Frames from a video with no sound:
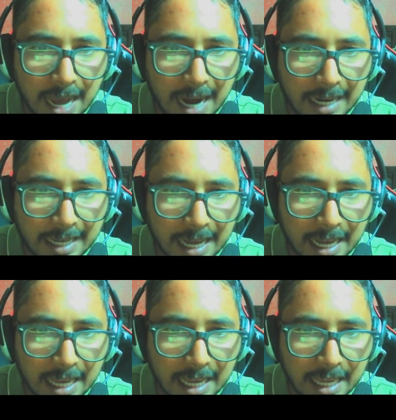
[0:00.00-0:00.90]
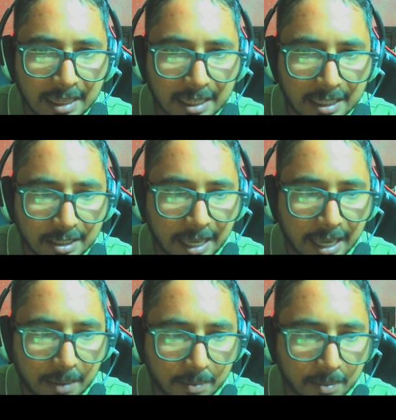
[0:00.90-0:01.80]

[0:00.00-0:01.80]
idea in this game?